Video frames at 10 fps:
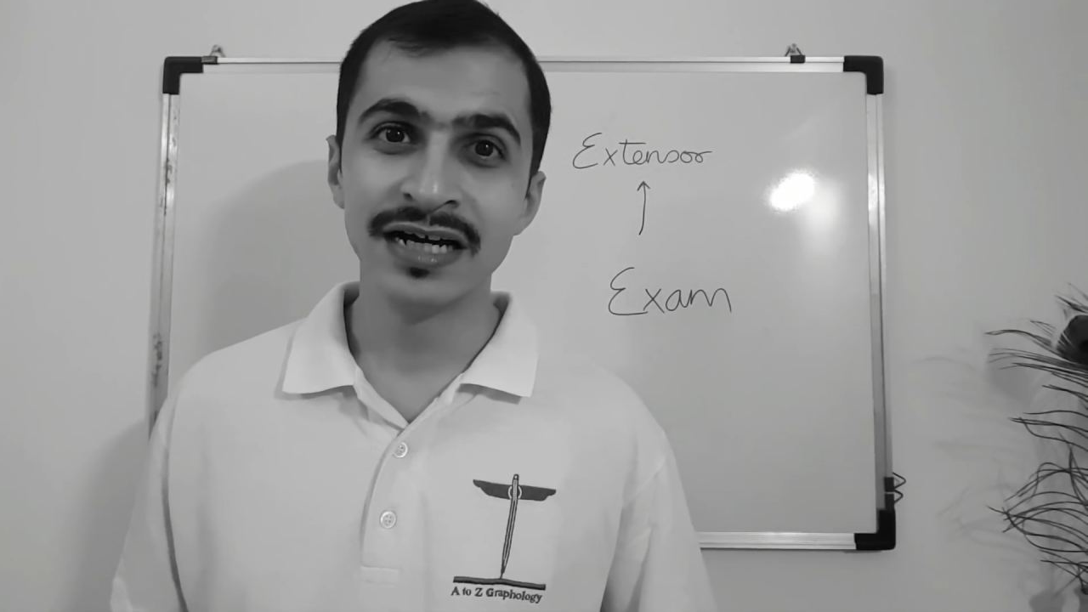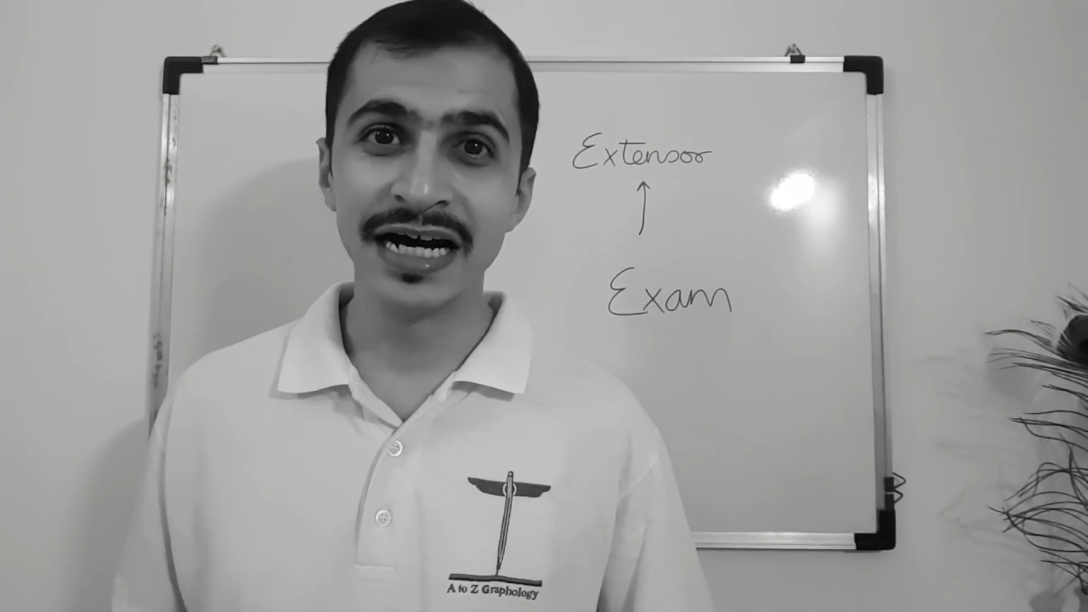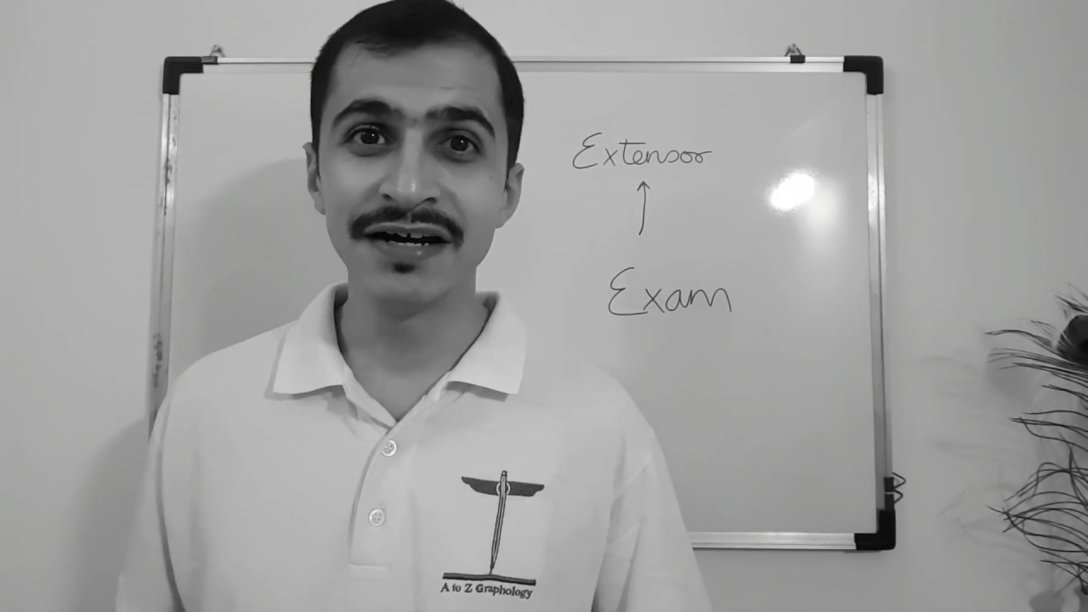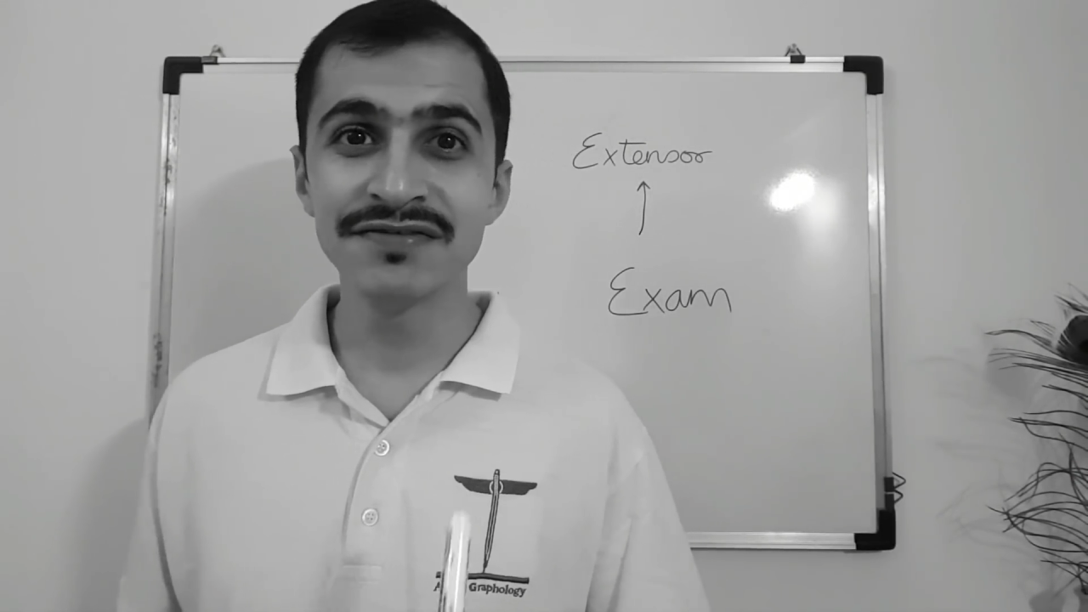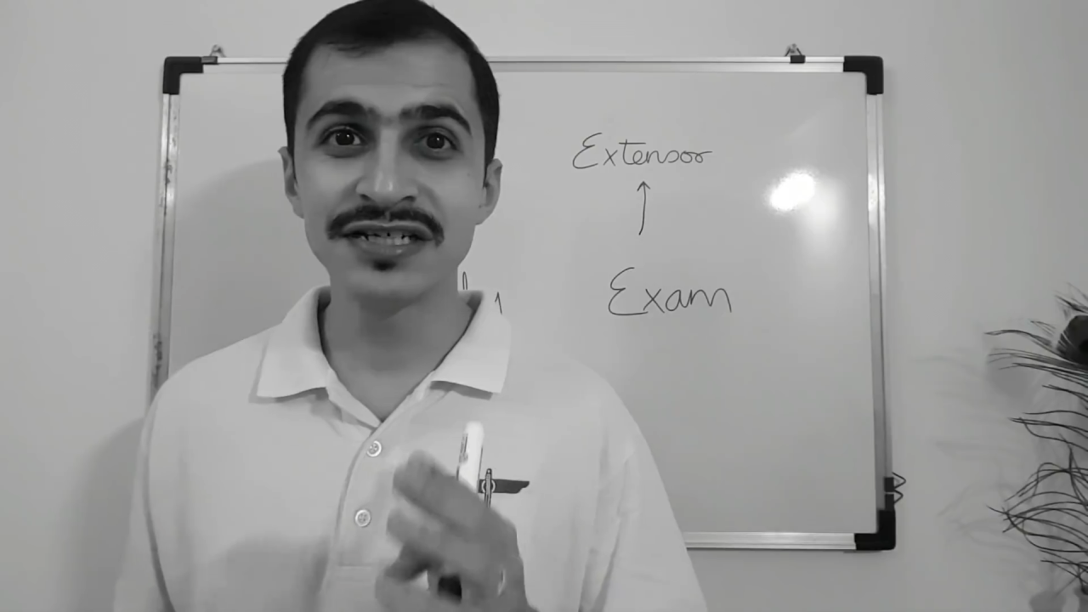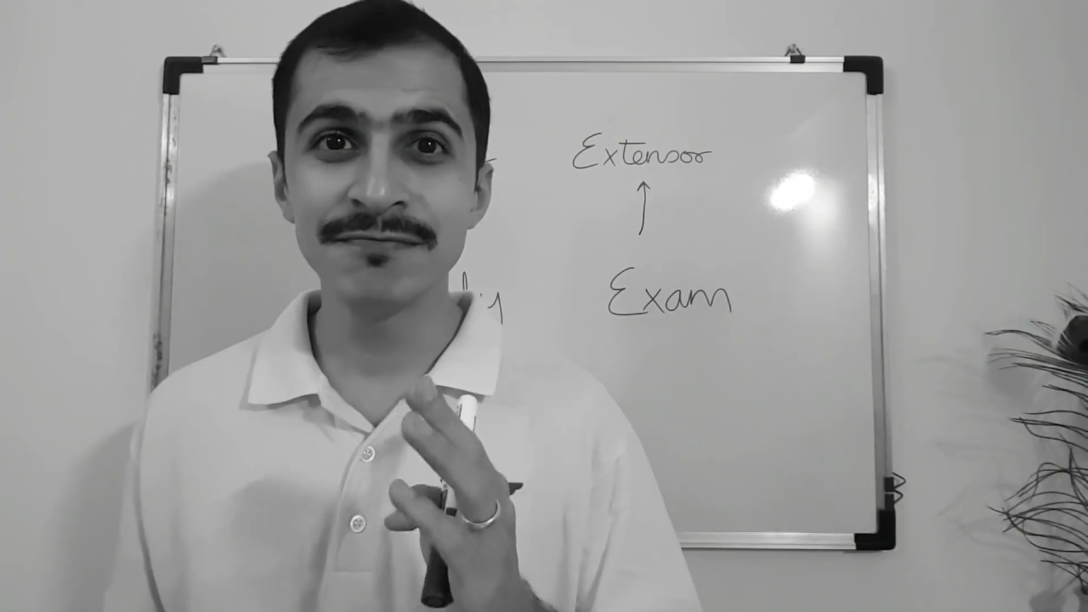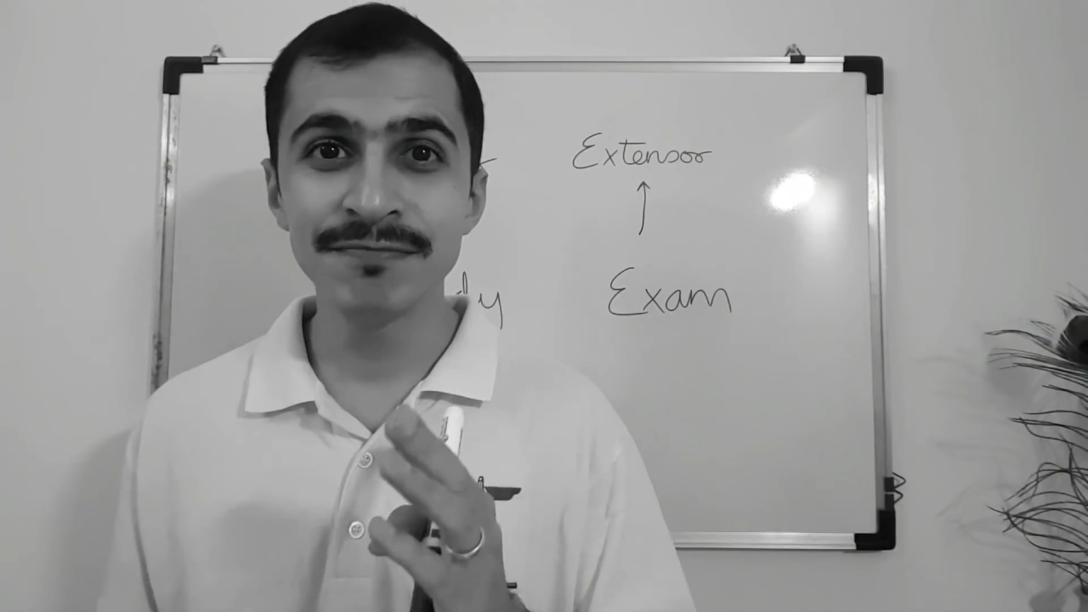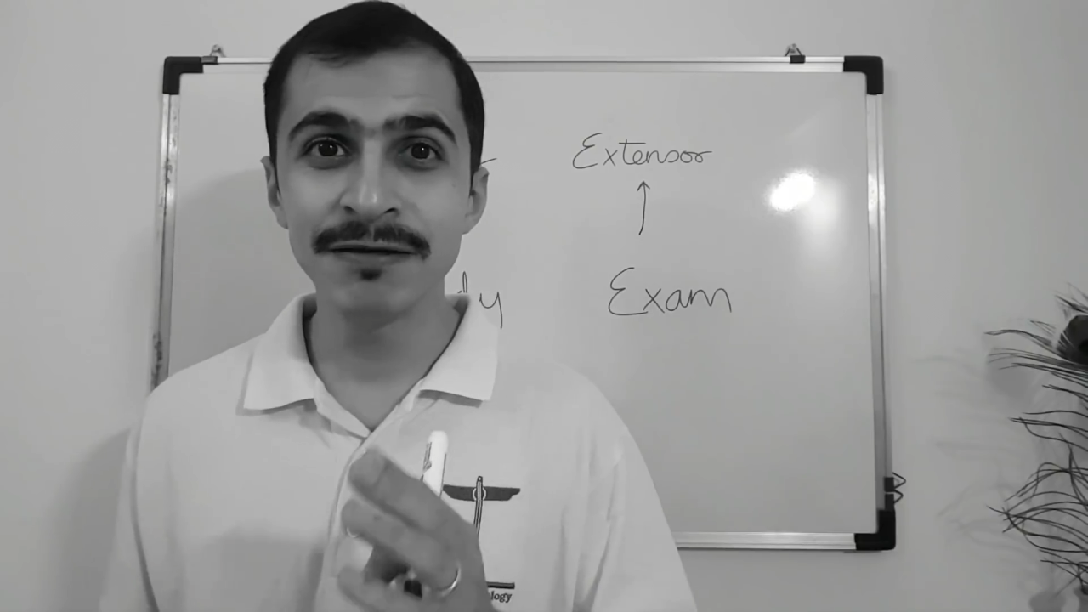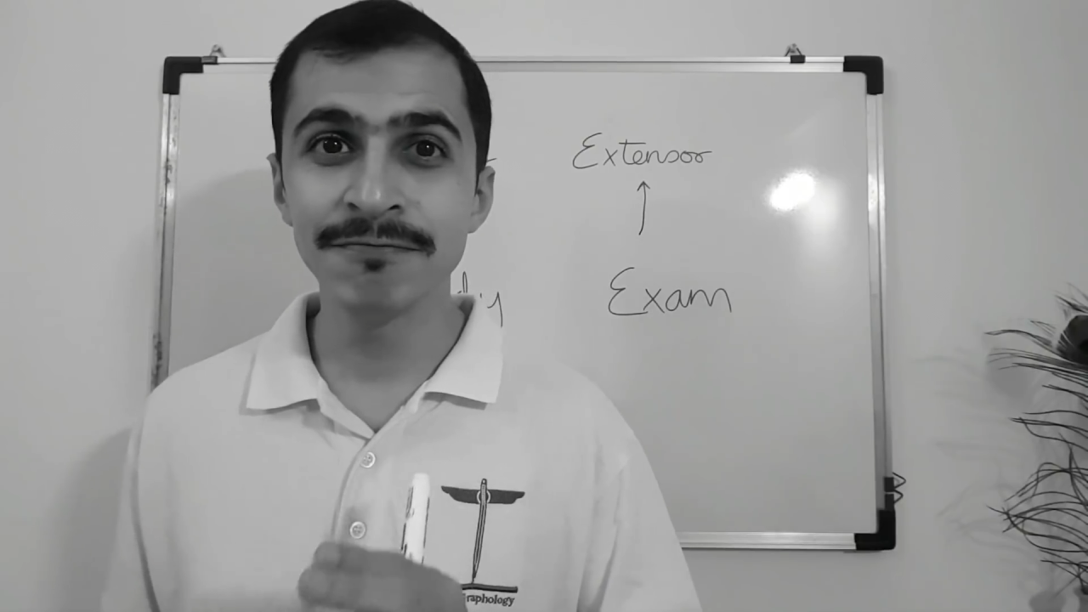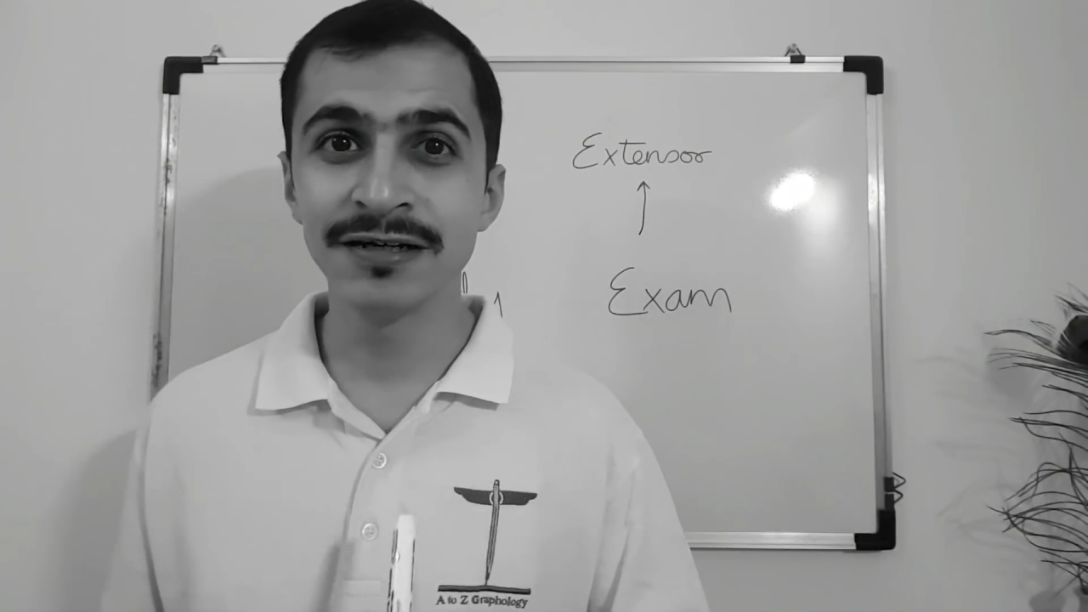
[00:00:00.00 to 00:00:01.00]
I've seen
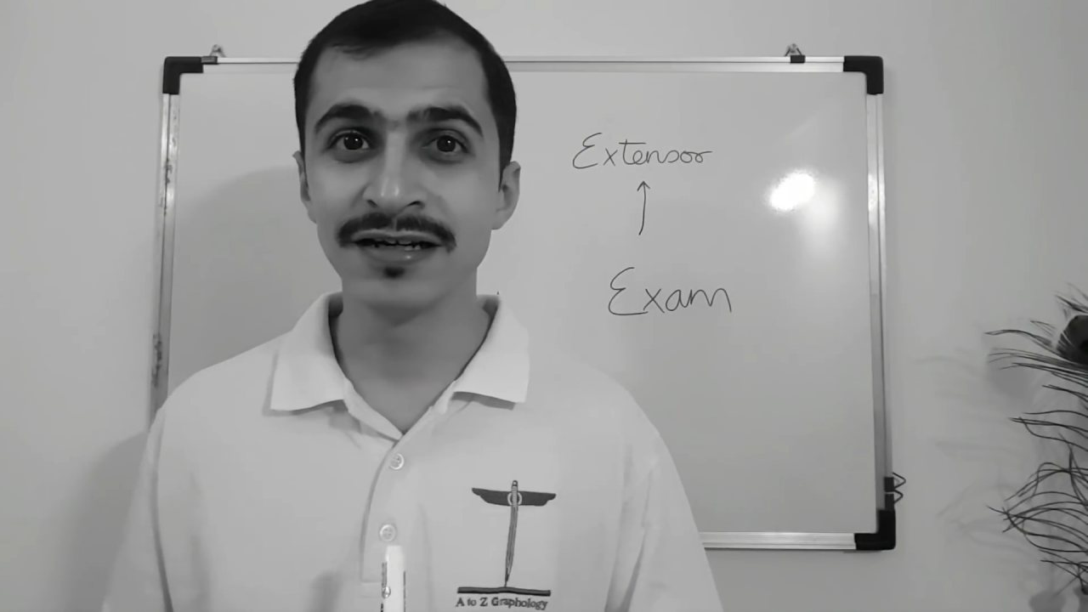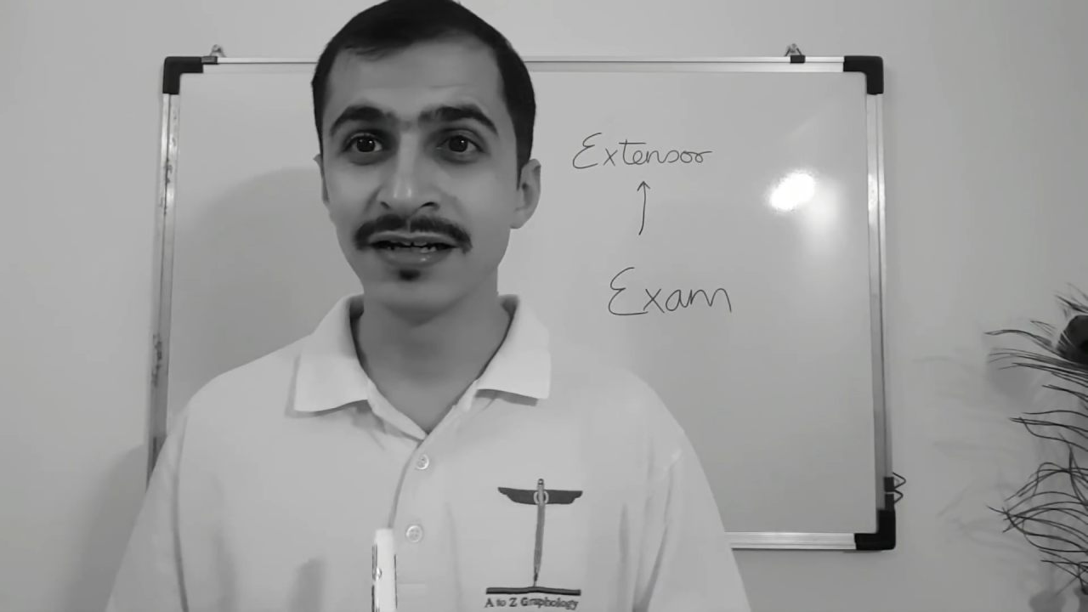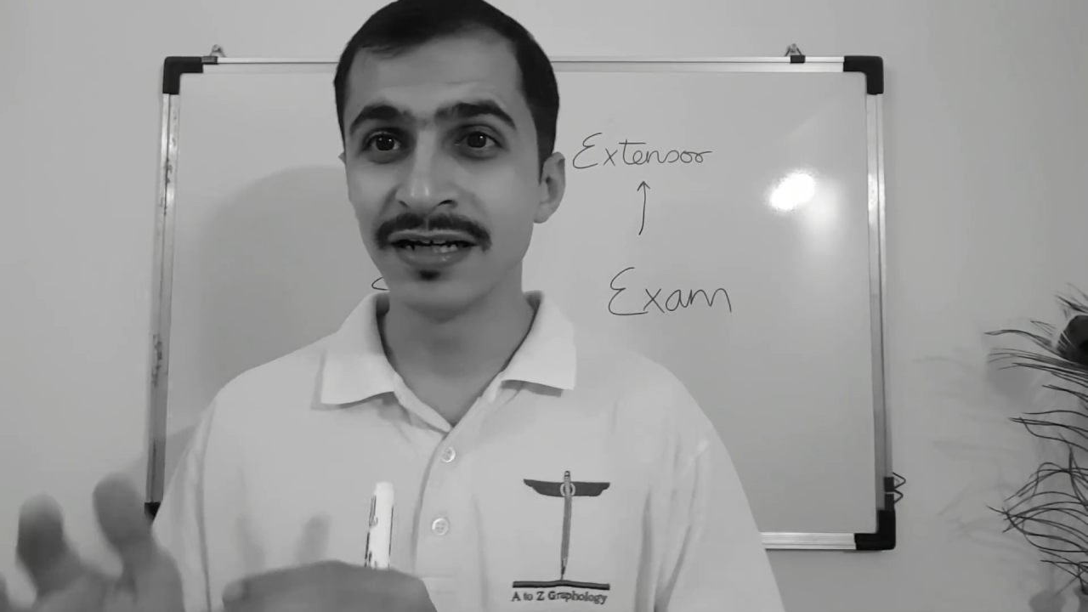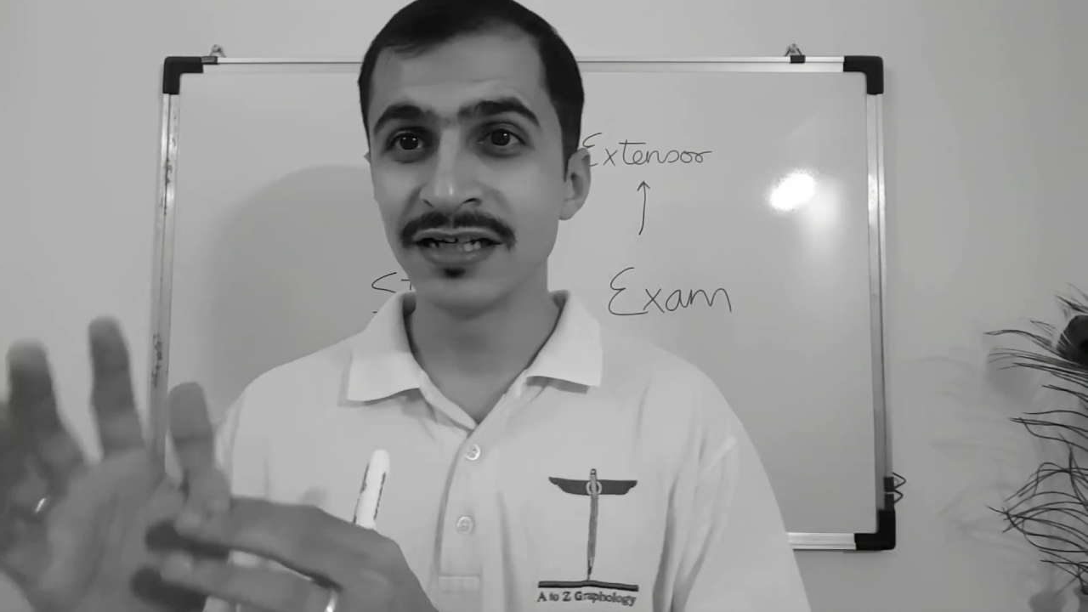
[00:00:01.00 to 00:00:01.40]
people